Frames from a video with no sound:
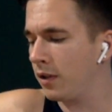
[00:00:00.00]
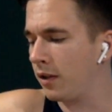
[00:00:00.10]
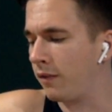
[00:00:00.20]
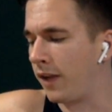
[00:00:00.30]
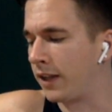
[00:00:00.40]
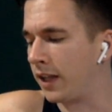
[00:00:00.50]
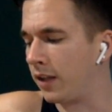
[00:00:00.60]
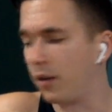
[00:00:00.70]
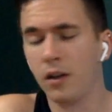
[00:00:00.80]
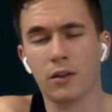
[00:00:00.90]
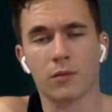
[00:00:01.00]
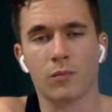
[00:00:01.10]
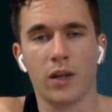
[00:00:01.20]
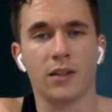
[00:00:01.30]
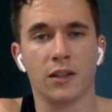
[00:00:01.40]
the fact that there is
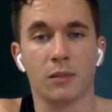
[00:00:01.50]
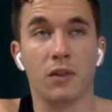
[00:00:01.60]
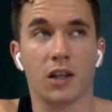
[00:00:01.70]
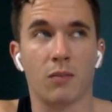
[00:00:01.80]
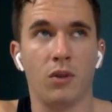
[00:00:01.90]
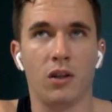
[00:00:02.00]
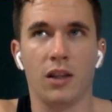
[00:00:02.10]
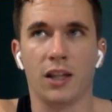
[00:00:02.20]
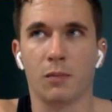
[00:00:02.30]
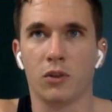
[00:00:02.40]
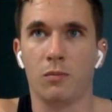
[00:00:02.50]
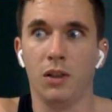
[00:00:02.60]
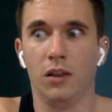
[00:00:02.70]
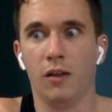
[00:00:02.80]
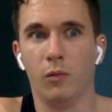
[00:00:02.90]
racism in a community that's supposed to
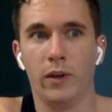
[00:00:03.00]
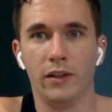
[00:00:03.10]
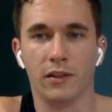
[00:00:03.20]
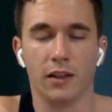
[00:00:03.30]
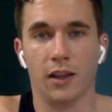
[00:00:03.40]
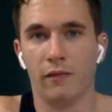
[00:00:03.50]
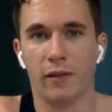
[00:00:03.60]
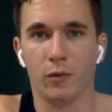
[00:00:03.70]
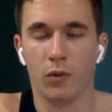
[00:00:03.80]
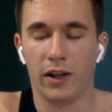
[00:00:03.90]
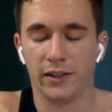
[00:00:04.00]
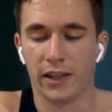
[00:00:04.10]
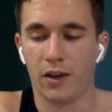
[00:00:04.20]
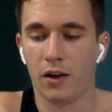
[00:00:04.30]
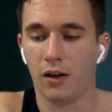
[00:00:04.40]
be love wins and love everyone as
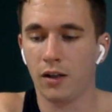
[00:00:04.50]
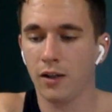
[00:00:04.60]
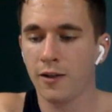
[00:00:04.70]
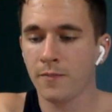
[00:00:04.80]
they are.